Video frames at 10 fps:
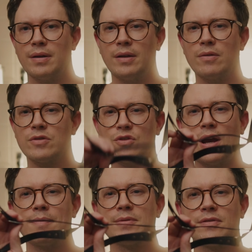I know
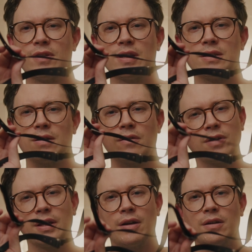straps for these are
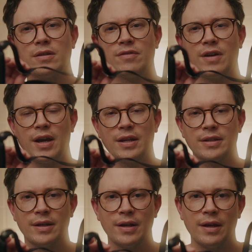really hard to find,